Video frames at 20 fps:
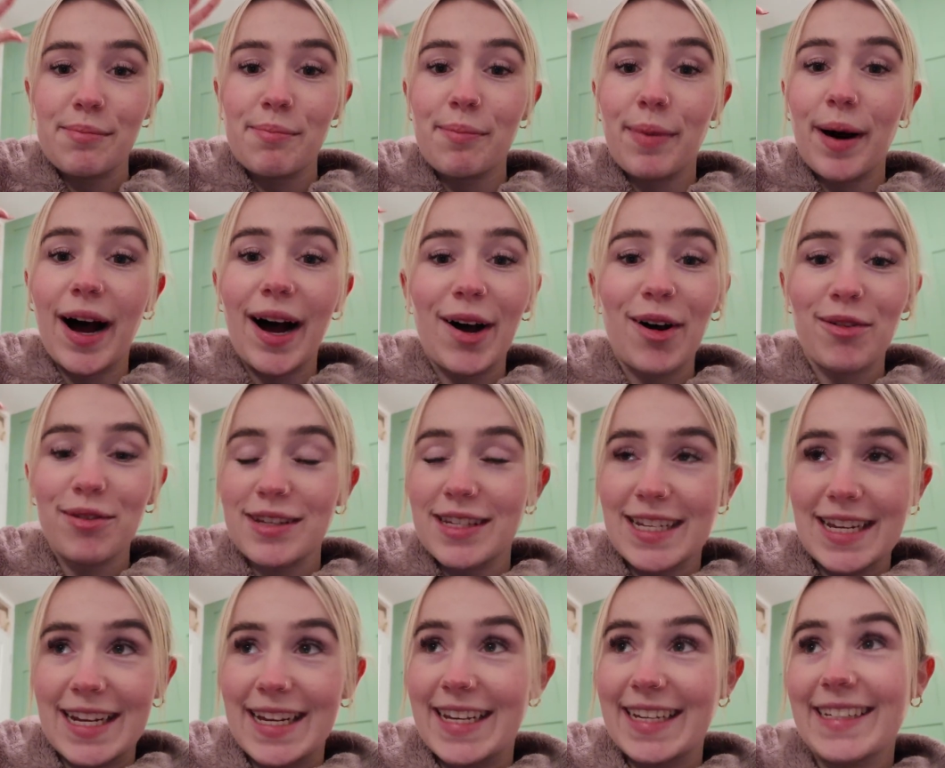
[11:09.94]
but
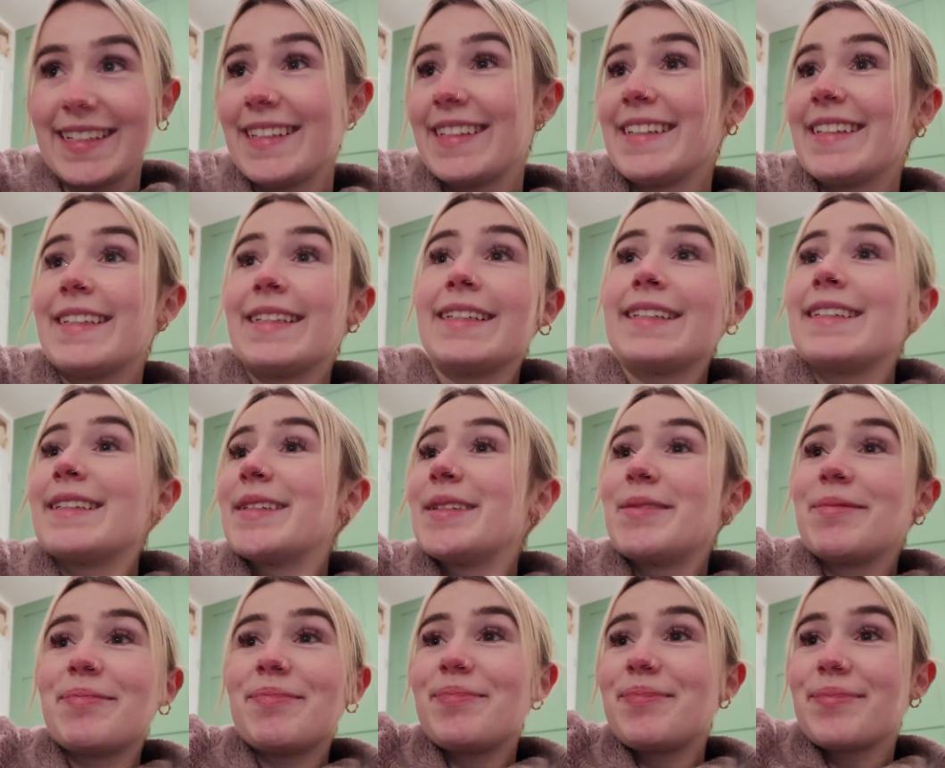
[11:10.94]
obviously
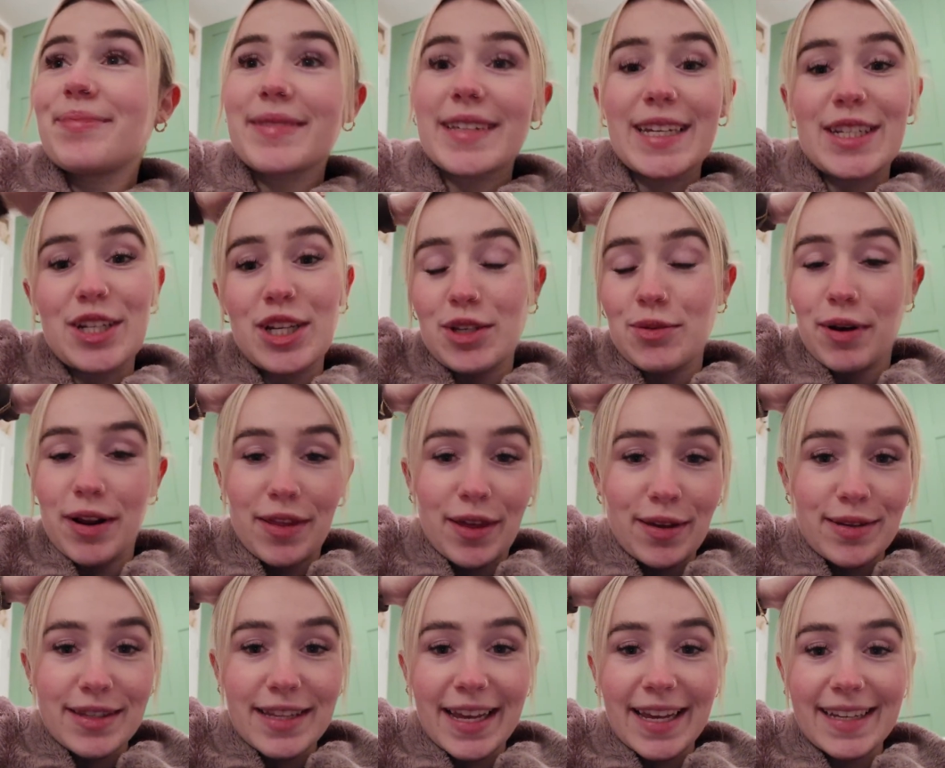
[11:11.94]
it's just one of
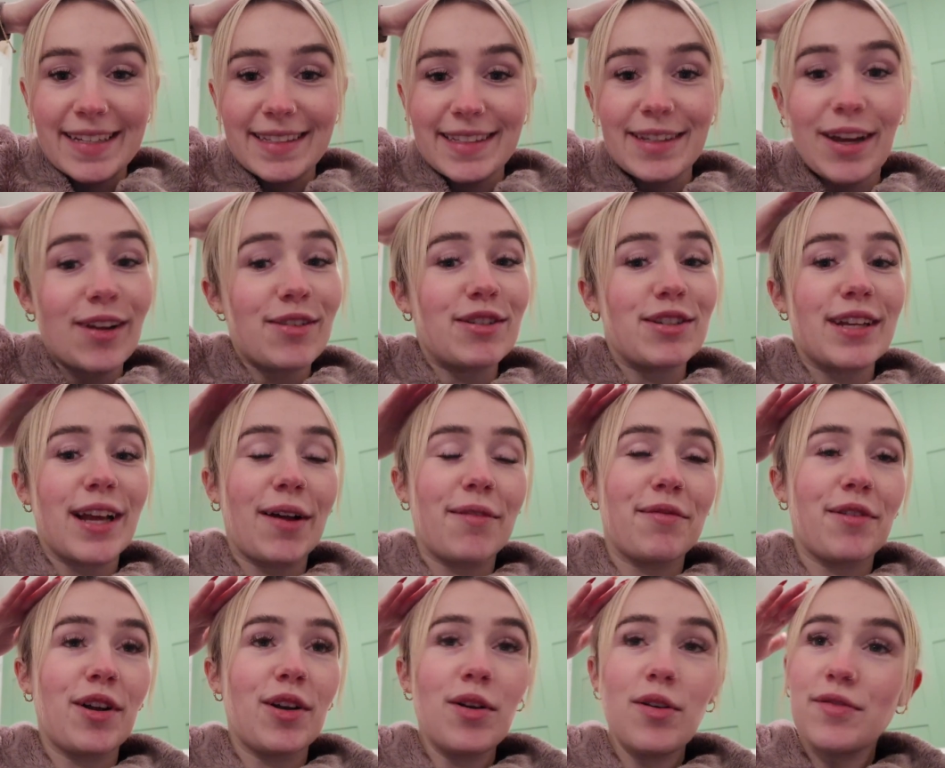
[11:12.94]
those things. I just have
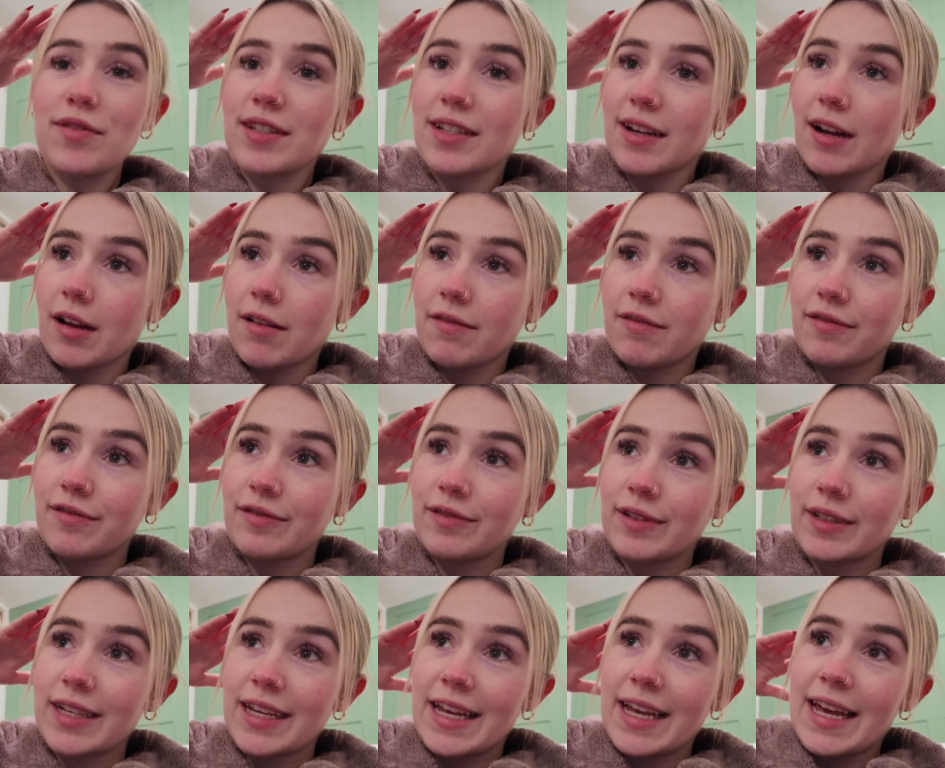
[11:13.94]
a lot of stuff
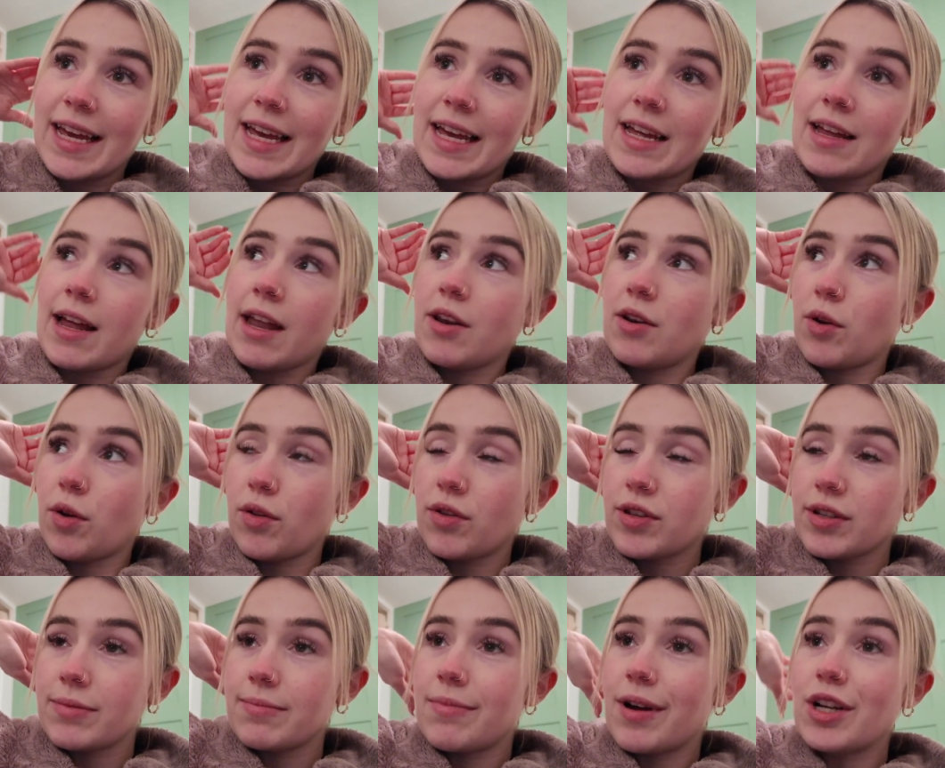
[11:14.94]
and not
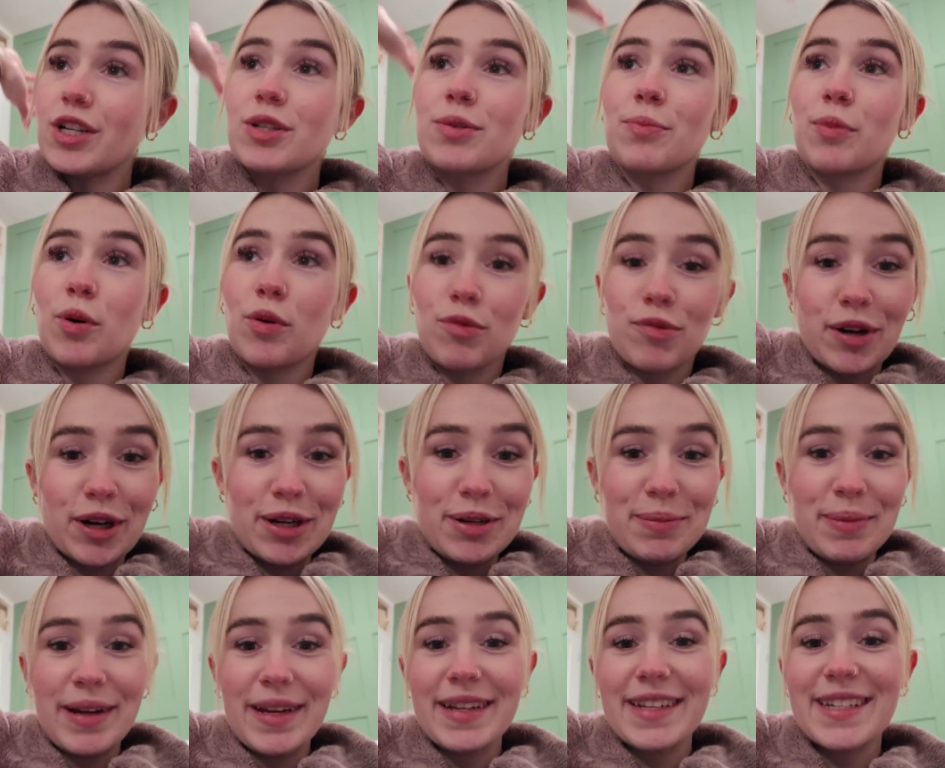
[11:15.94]
much more
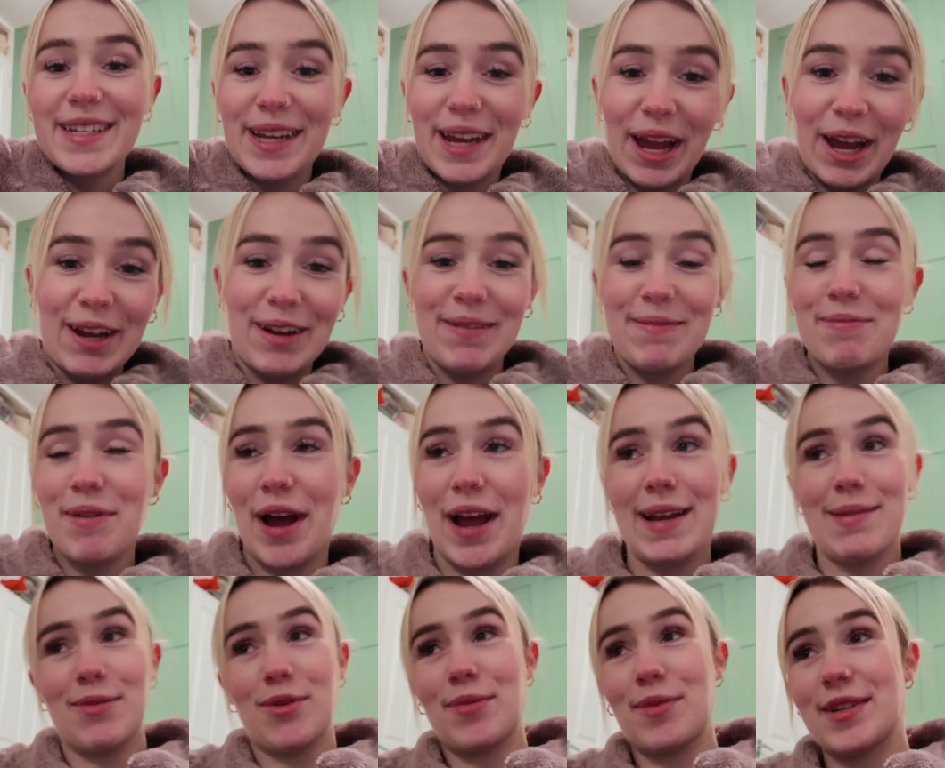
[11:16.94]
room to go put any
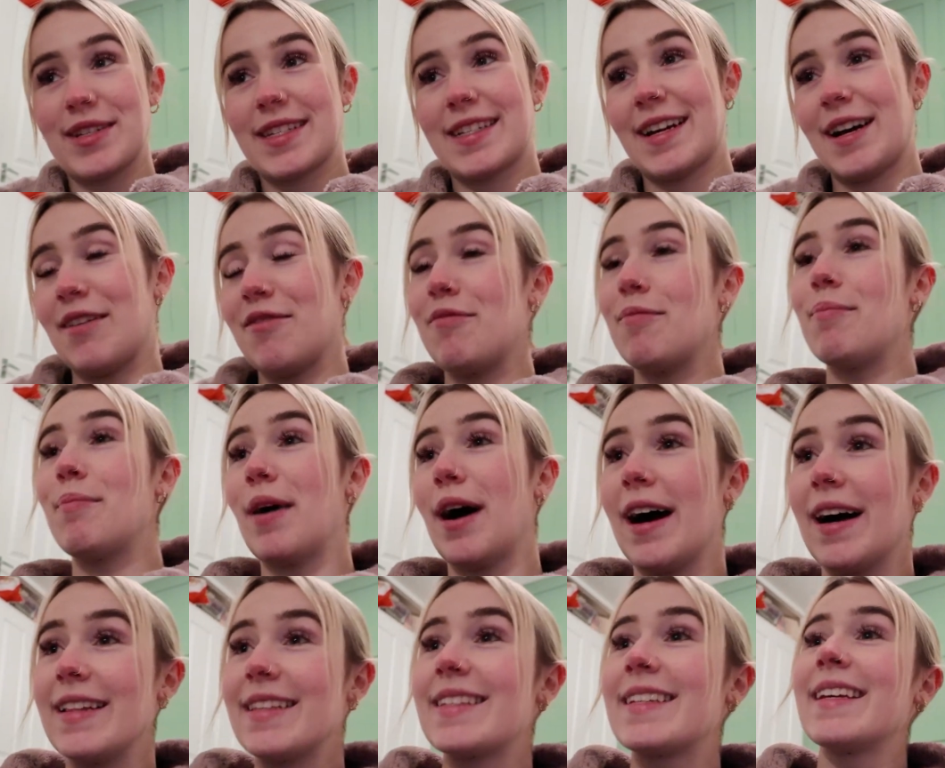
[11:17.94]
more stuff,
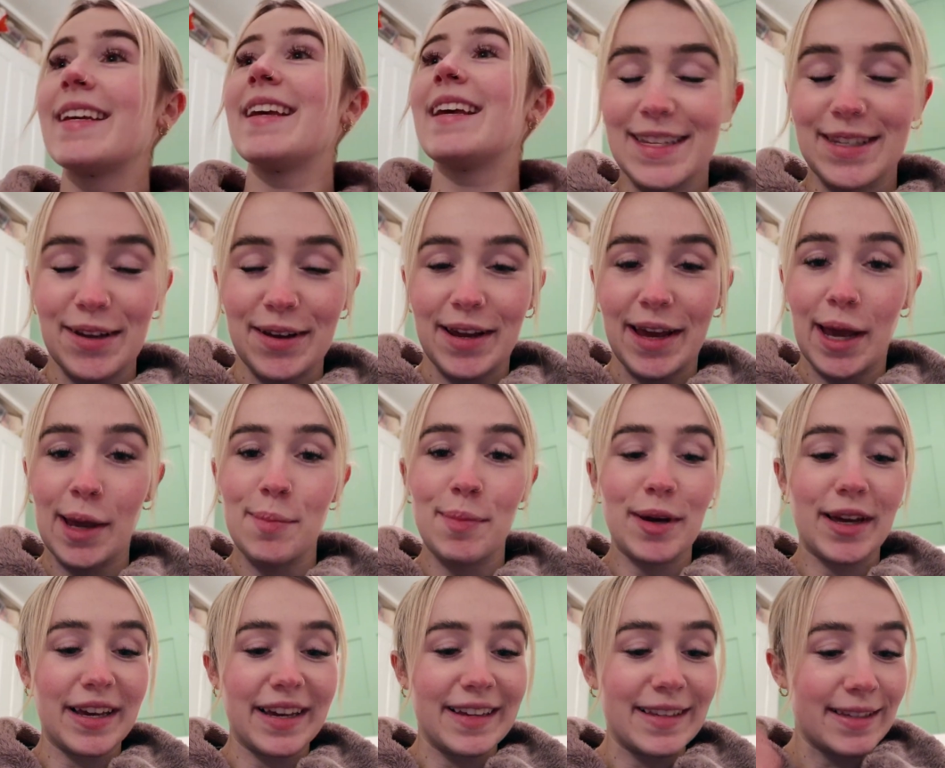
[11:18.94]
but it's okay
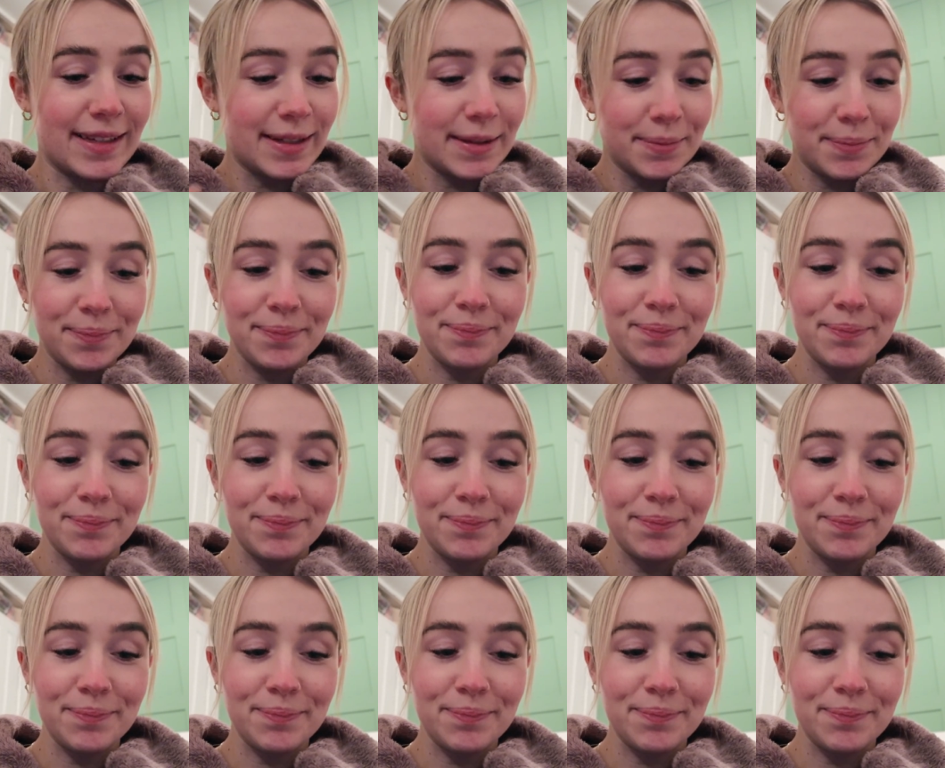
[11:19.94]
because,